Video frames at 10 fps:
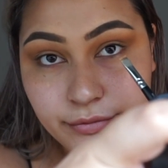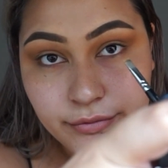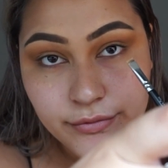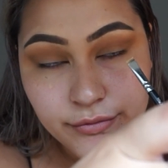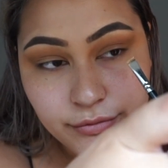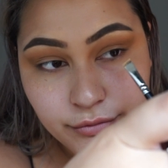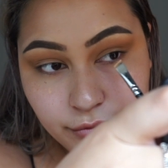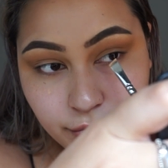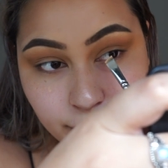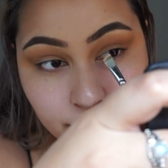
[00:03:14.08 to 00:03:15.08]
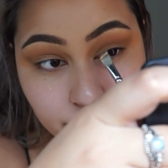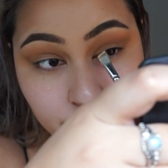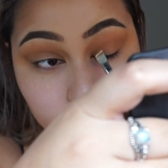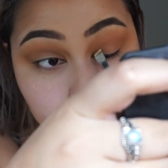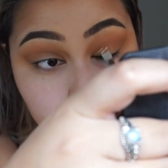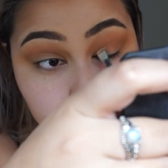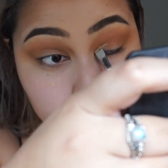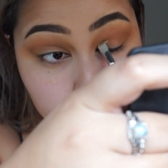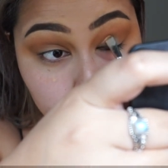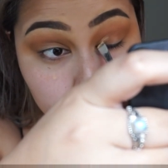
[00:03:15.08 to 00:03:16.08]

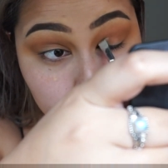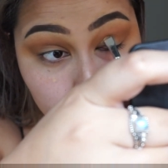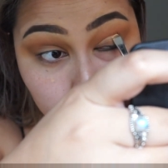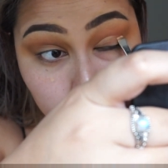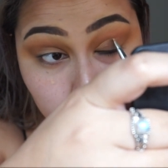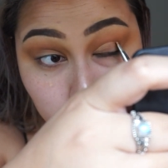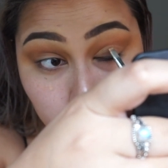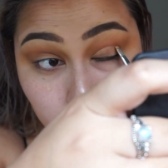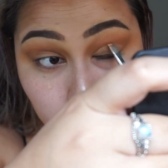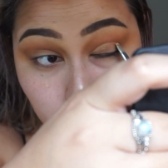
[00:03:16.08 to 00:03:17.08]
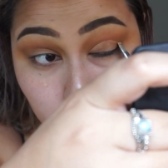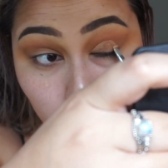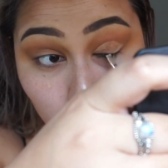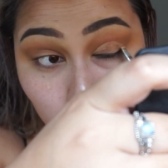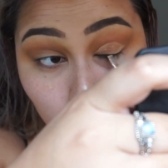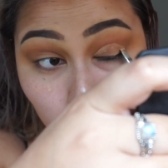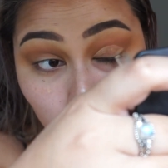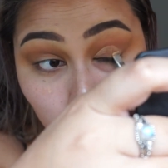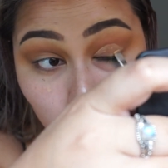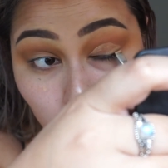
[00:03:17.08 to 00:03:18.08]

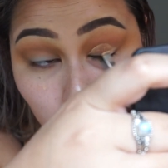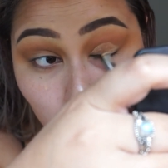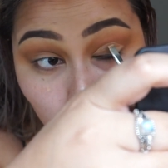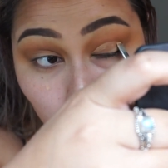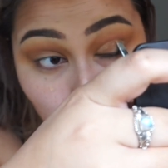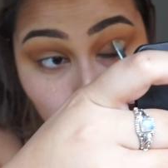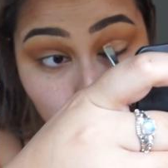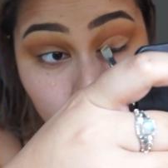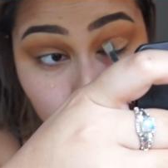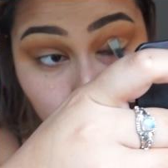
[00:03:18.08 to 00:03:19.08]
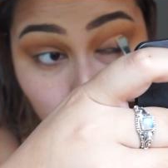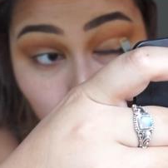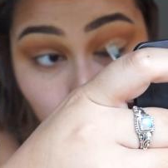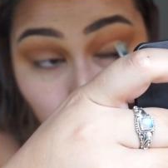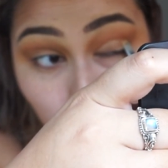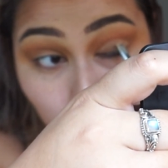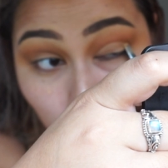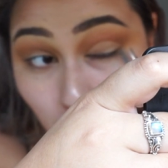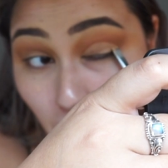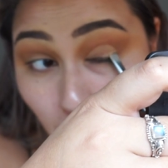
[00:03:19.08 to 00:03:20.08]

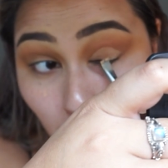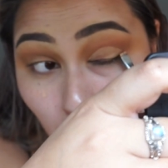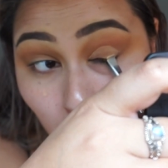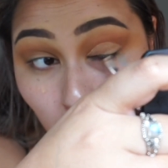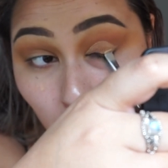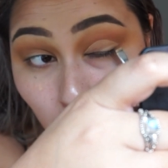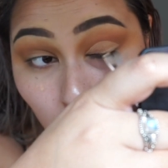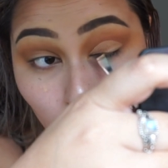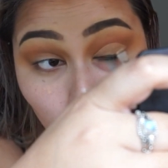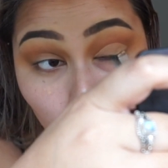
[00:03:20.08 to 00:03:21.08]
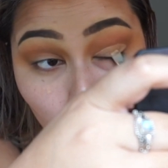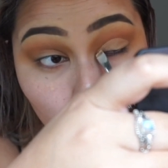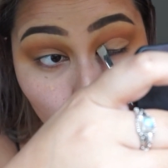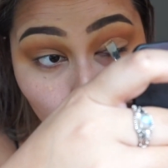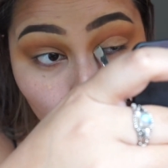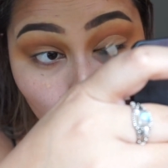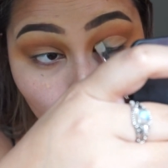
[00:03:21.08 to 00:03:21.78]
Nobody speaks.